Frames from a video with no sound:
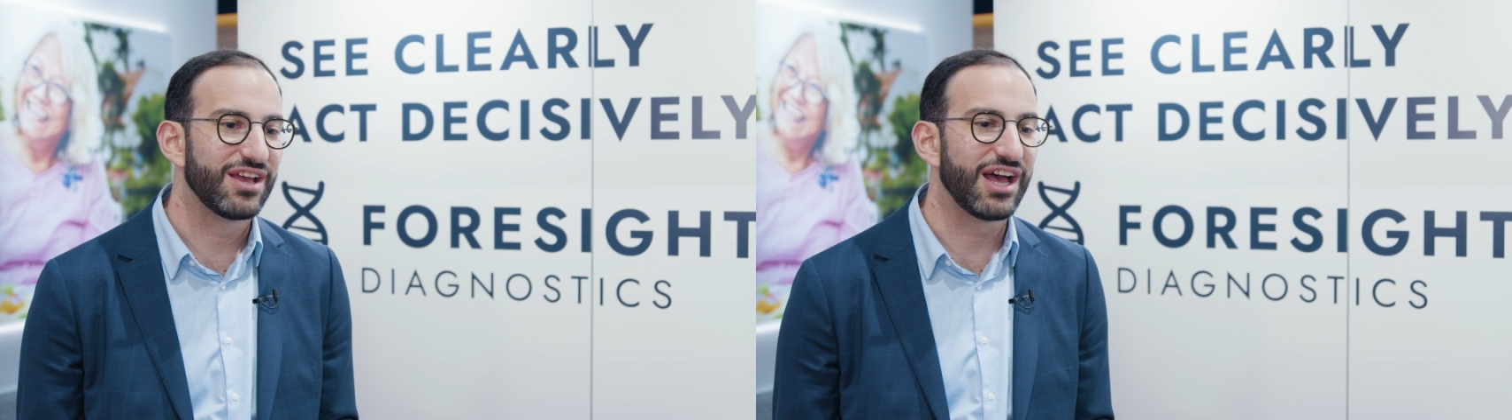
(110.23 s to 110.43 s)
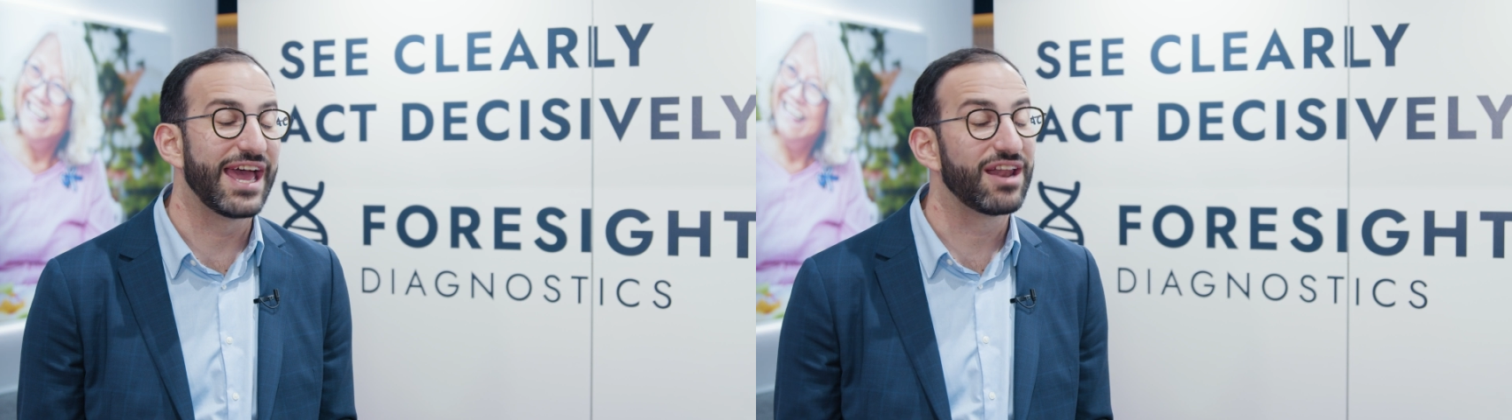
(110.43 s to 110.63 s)

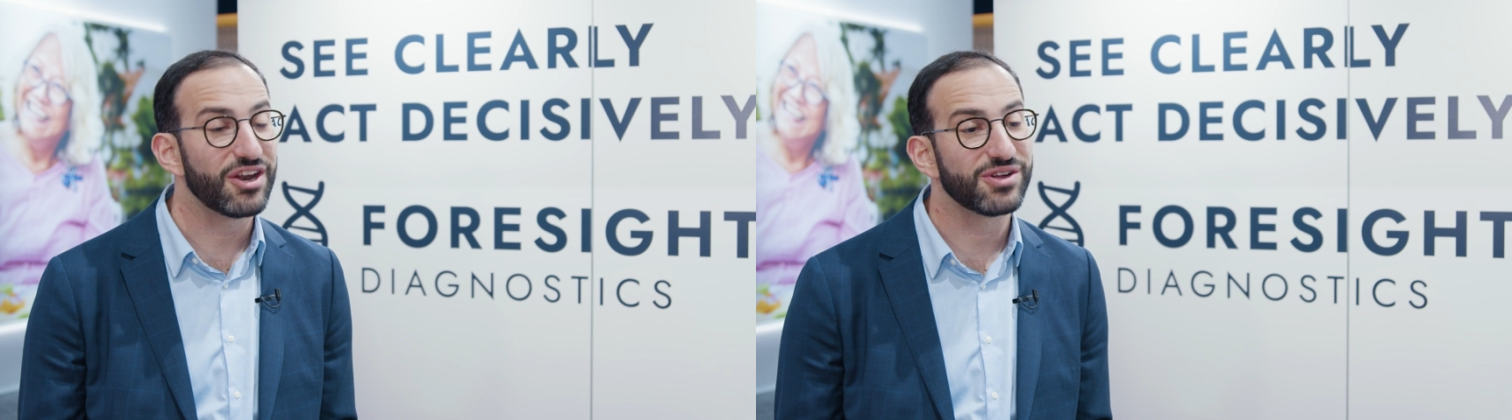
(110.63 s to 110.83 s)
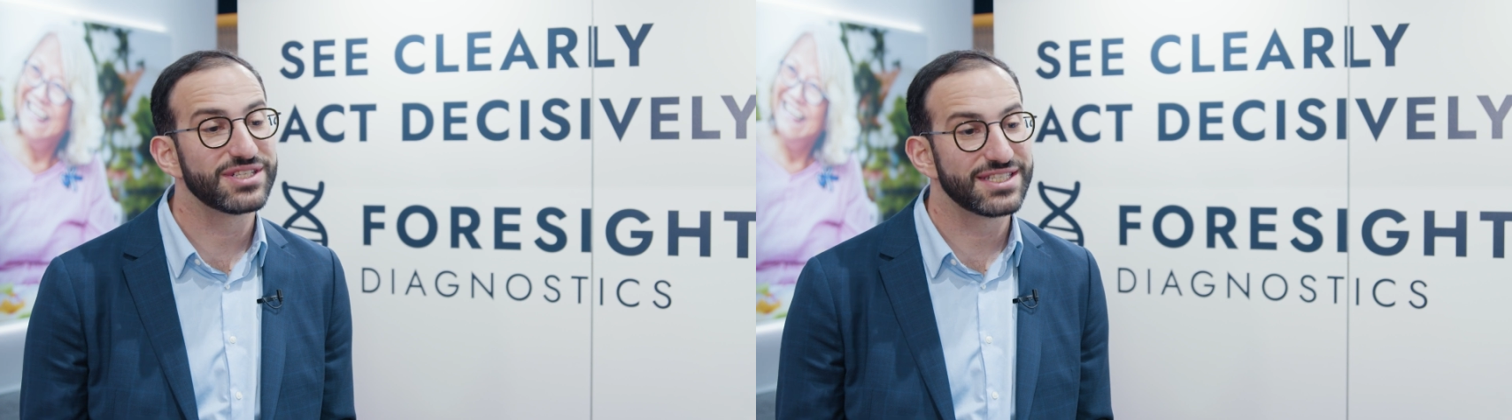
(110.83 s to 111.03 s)

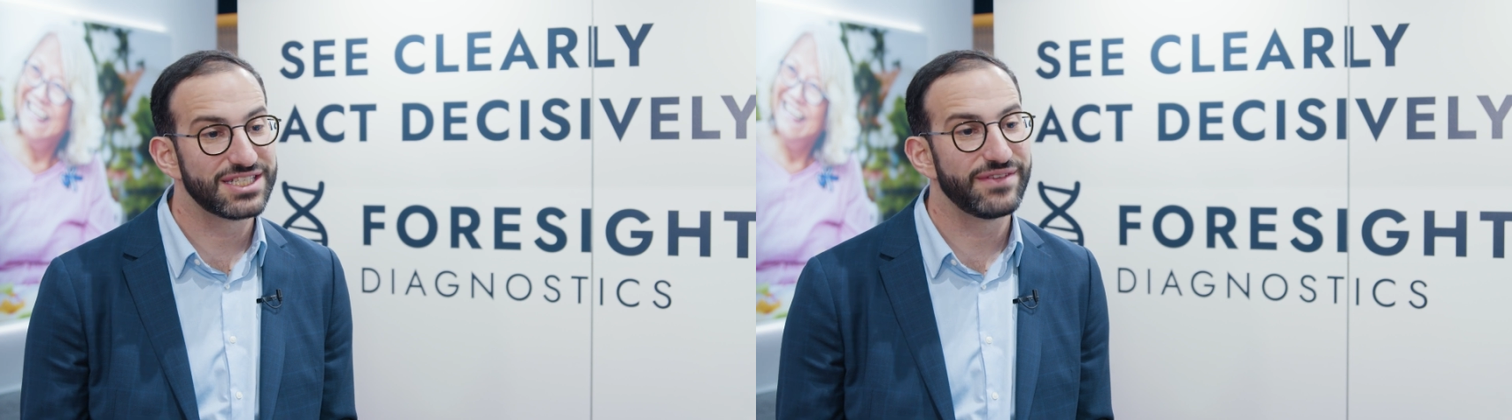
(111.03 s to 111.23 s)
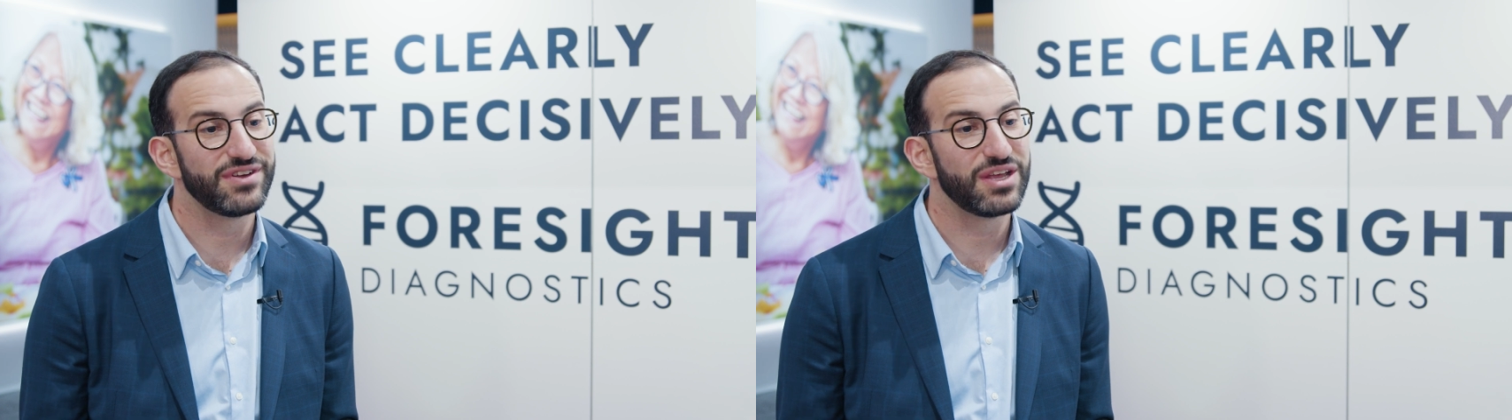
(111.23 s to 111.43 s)
analytical
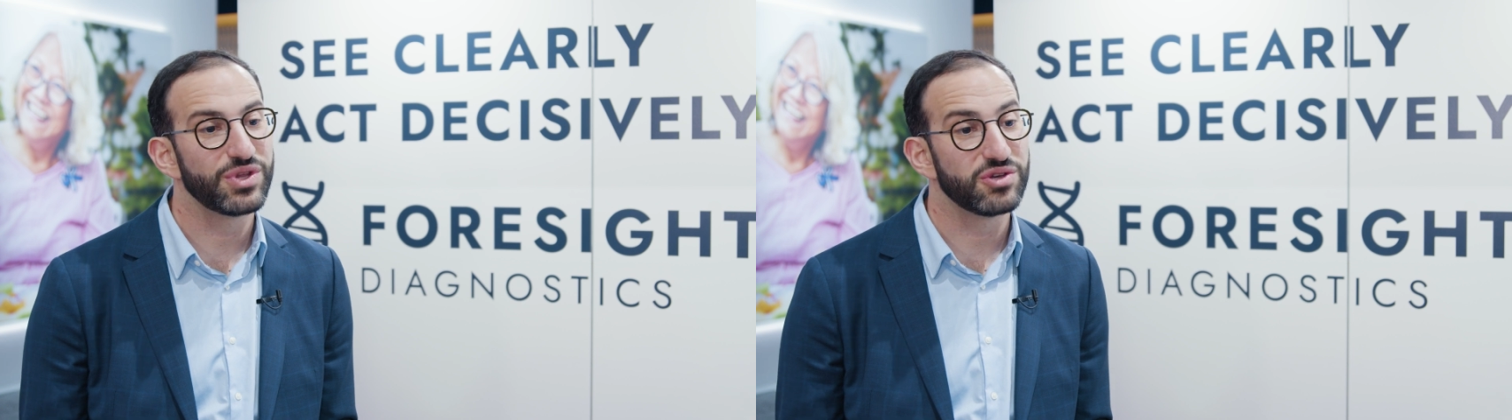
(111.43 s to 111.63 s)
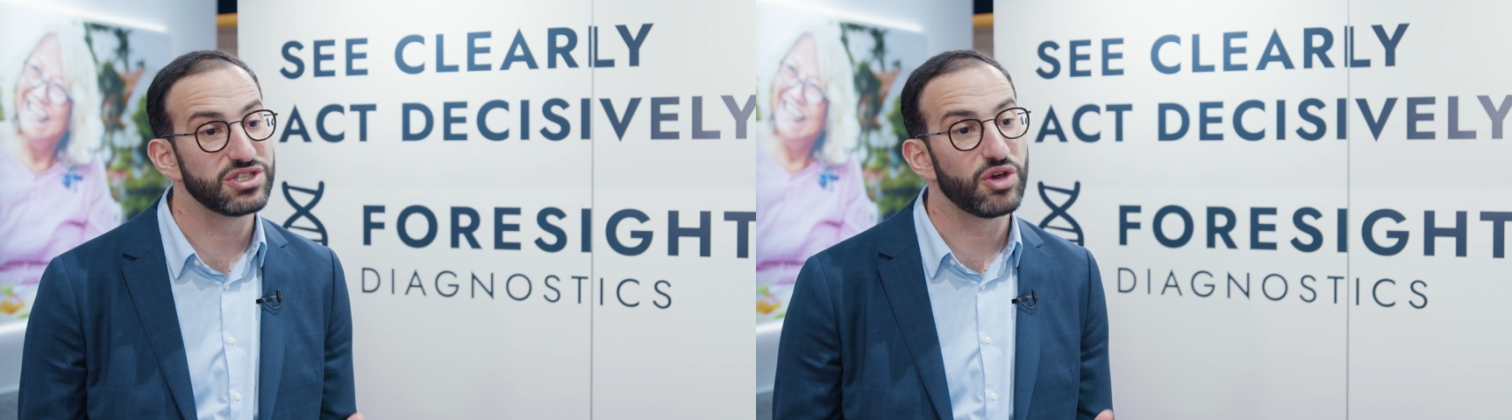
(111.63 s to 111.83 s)
sensitivity
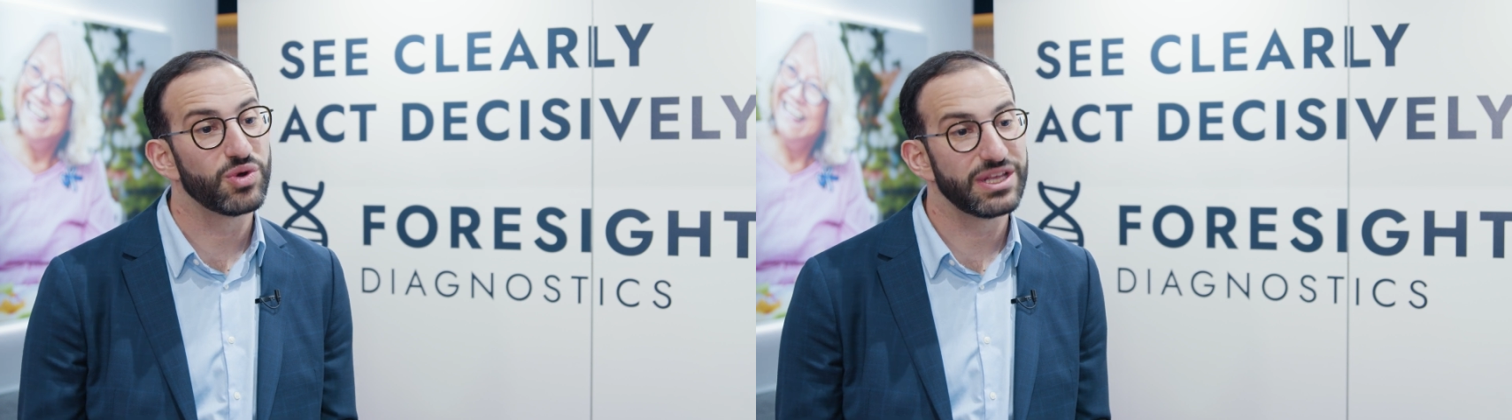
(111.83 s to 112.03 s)
with those lower